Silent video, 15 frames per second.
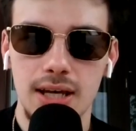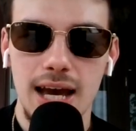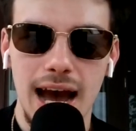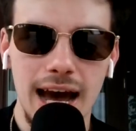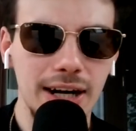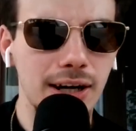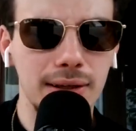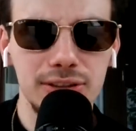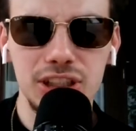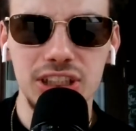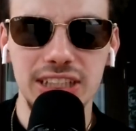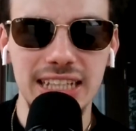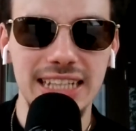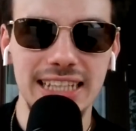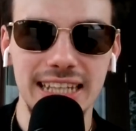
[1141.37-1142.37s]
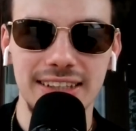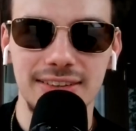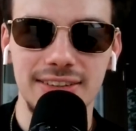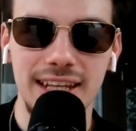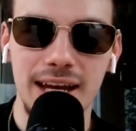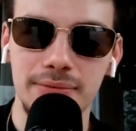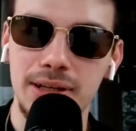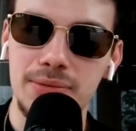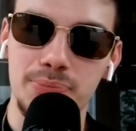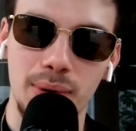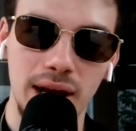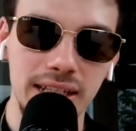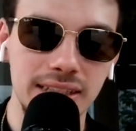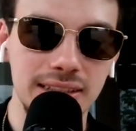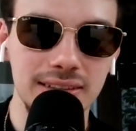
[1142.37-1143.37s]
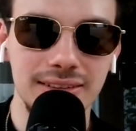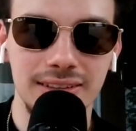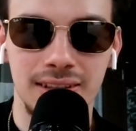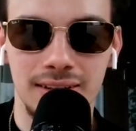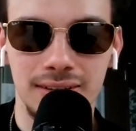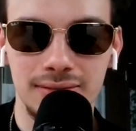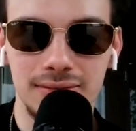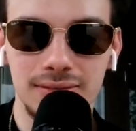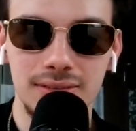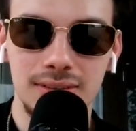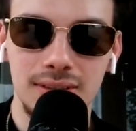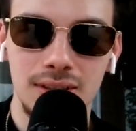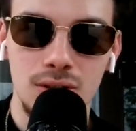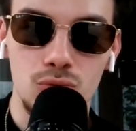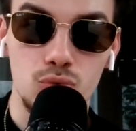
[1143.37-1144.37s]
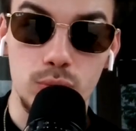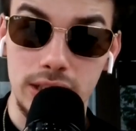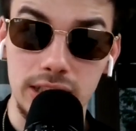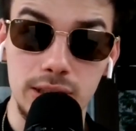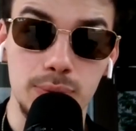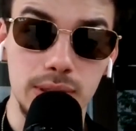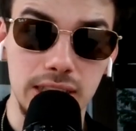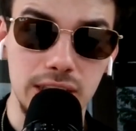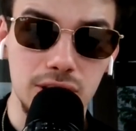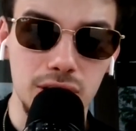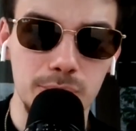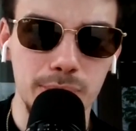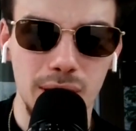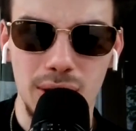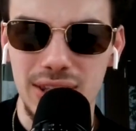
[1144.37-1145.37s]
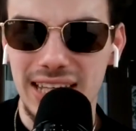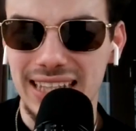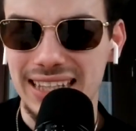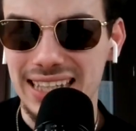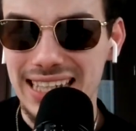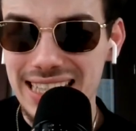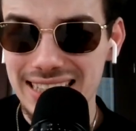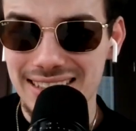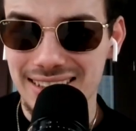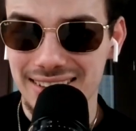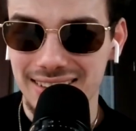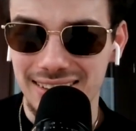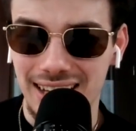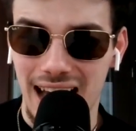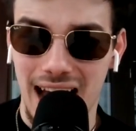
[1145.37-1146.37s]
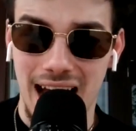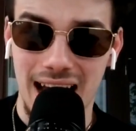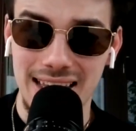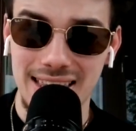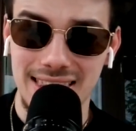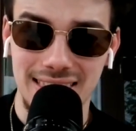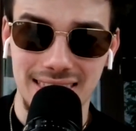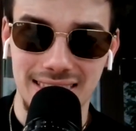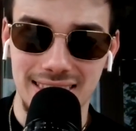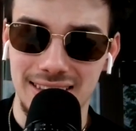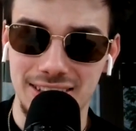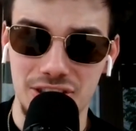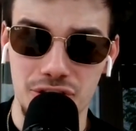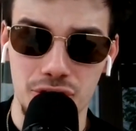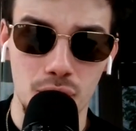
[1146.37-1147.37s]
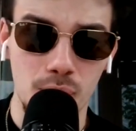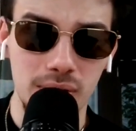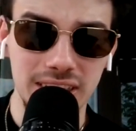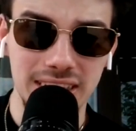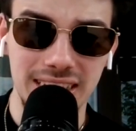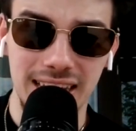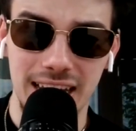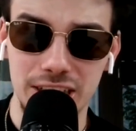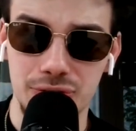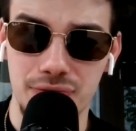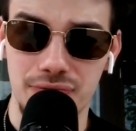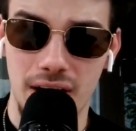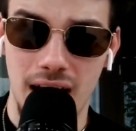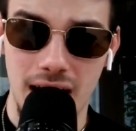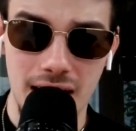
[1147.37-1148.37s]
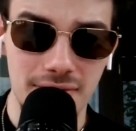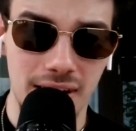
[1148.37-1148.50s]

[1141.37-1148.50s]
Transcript: I don't know. I was just thinking that the other day. I'm like, Brighton, you know, really, really good, but are they elite? 0 wins in the last 5.